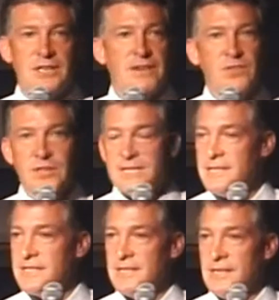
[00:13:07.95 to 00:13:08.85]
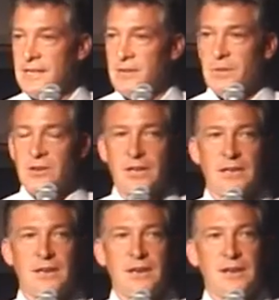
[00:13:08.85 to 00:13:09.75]
Never existed in
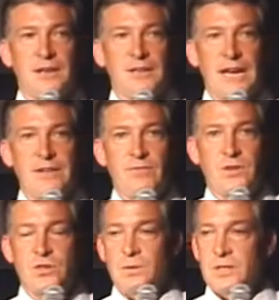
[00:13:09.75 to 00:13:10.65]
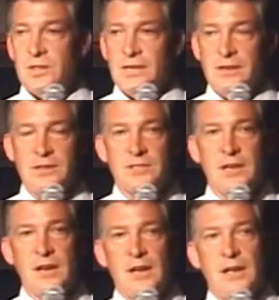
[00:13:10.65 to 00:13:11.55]
American life for 200 years.
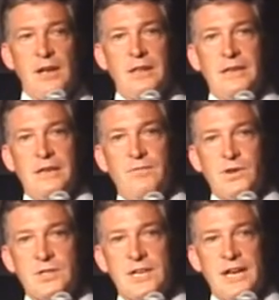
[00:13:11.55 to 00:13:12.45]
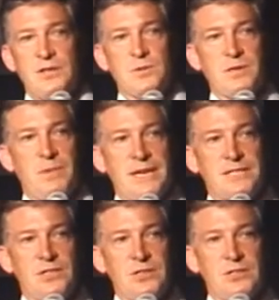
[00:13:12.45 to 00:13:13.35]
The first case was in
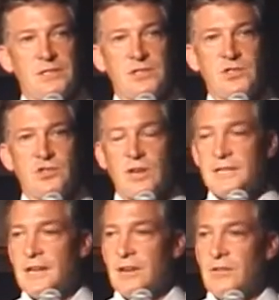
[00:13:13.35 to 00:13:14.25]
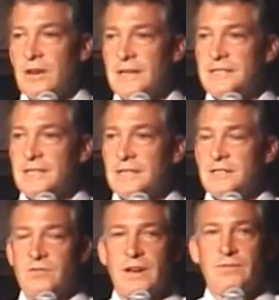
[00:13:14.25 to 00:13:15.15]
Massachusetts. It struck down a
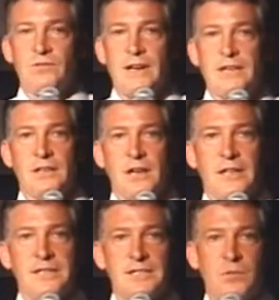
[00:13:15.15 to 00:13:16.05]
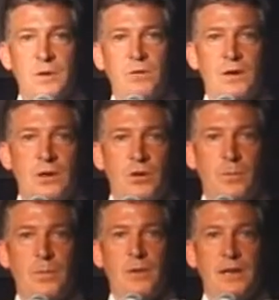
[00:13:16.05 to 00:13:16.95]
citizen referenda law that said we don't want
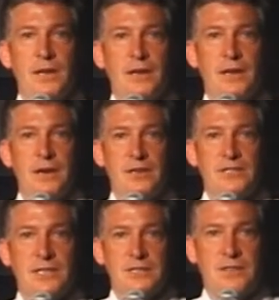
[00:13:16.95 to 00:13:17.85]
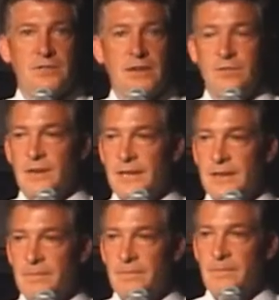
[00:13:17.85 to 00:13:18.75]
corporate money in our citizen
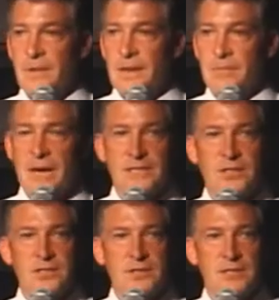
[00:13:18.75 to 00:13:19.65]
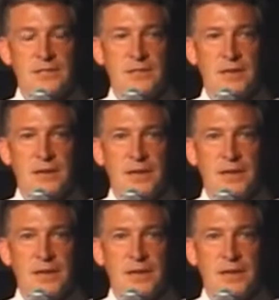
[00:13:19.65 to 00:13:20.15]
referendum in Massachusetts.